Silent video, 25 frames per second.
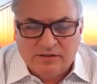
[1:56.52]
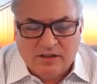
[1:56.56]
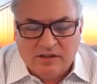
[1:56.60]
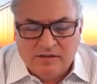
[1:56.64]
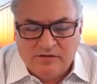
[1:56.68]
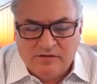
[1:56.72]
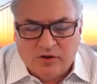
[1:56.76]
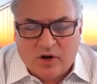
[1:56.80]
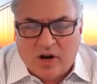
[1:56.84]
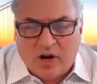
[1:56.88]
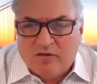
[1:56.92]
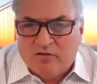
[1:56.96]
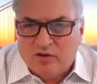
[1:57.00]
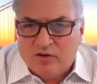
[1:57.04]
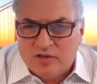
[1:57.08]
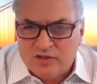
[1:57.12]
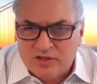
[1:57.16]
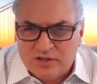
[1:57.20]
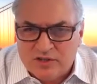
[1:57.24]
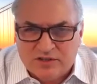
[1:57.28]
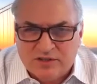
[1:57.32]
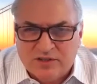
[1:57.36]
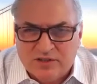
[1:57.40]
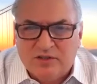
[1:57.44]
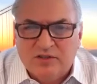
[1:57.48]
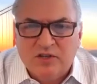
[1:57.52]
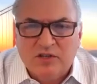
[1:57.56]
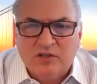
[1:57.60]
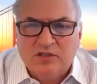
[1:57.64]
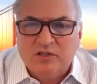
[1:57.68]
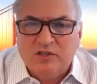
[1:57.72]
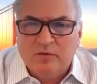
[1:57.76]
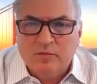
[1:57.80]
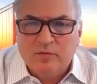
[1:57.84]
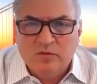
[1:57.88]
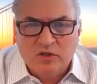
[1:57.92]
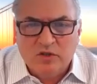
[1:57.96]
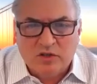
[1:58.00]
driver-assisted
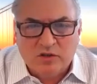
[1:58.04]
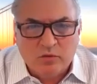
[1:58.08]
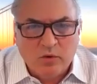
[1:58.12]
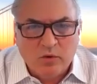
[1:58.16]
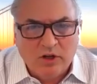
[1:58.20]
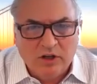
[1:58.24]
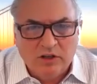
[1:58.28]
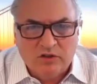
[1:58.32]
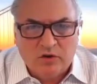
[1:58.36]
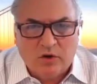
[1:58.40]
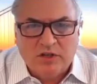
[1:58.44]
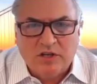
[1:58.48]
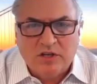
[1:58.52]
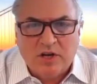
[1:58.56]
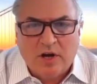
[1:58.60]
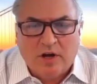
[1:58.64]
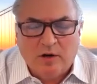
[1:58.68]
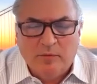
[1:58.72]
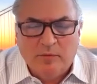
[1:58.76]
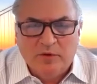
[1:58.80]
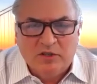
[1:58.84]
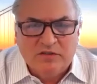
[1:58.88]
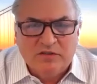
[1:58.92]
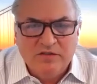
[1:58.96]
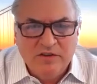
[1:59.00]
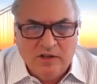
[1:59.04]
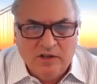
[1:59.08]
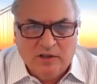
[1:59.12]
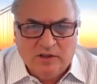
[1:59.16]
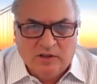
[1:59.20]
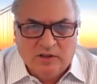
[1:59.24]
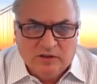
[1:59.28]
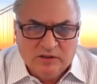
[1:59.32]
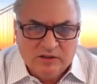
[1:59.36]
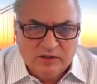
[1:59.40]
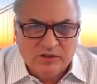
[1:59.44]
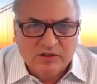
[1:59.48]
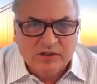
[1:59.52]
systems, as well as autonomous
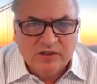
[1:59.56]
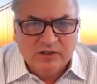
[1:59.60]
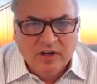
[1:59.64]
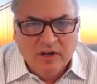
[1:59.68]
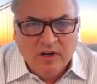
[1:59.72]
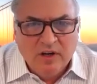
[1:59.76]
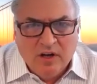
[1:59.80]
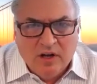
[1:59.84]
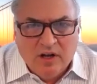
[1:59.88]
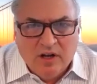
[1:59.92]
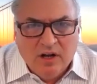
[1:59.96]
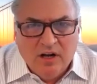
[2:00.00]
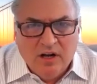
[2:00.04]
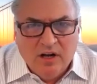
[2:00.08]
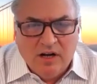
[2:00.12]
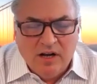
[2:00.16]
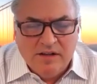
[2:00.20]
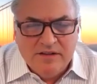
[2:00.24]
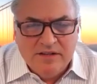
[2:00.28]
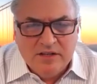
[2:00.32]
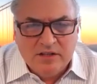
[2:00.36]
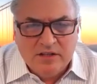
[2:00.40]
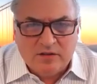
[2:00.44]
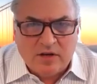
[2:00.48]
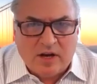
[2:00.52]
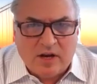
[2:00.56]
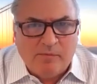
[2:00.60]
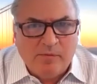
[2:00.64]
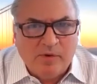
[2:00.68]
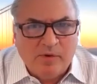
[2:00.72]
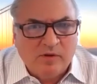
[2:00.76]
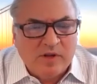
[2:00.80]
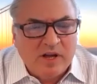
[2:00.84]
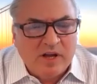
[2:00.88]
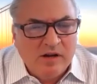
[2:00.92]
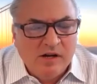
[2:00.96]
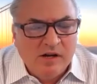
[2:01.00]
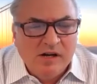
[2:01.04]
vehicles. This
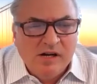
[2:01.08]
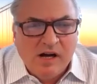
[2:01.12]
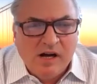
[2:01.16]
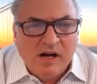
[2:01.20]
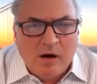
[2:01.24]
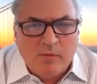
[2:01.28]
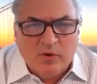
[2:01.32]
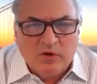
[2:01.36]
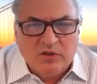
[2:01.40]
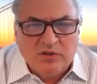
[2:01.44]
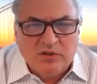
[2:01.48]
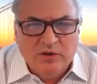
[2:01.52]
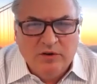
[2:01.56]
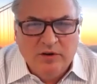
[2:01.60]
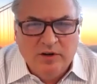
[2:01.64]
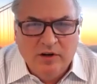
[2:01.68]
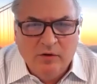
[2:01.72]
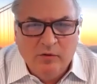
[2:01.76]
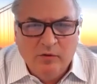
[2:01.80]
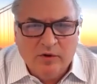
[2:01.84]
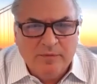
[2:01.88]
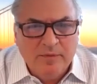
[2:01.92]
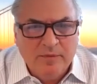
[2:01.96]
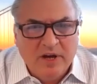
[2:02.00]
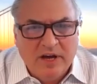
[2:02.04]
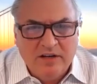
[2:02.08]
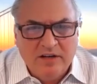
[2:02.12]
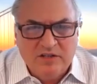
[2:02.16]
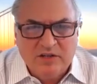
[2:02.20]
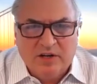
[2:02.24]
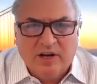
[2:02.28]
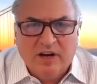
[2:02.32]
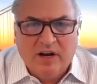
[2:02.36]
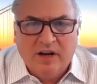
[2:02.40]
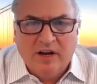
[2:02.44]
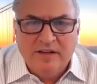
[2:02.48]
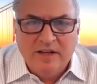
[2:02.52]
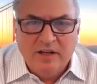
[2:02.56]
opportunity with
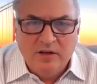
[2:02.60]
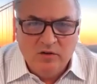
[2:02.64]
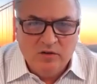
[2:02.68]
Magiceye, they